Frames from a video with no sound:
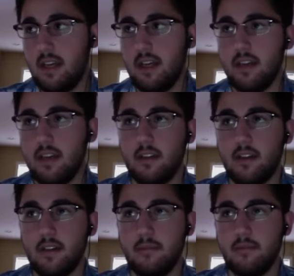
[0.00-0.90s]
And
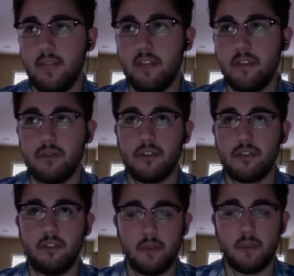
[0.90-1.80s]
um, in those,
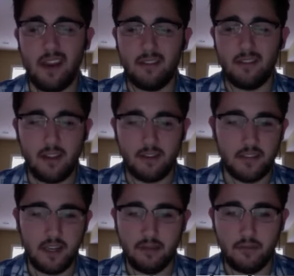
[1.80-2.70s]
you don't really have a lot of
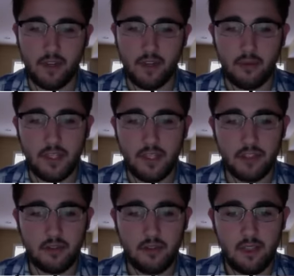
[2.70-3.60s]
time for
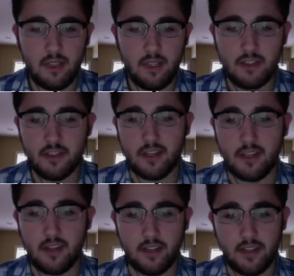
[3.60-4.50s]
iteration. It's just
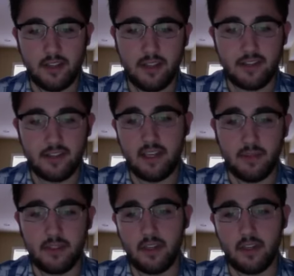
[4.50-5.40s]
kind of like get the
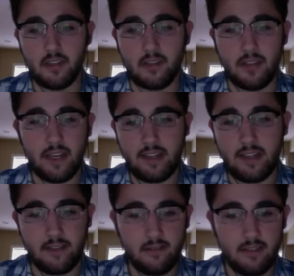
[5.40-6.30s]
assignment done, get it
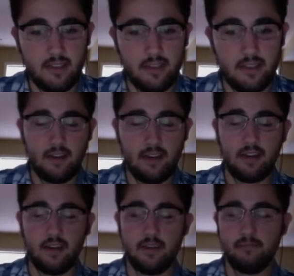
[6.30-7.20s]
in. Right.
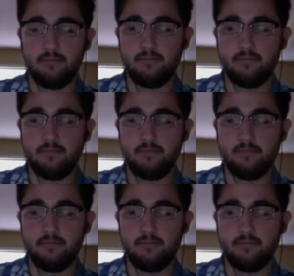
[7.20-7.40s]
Um,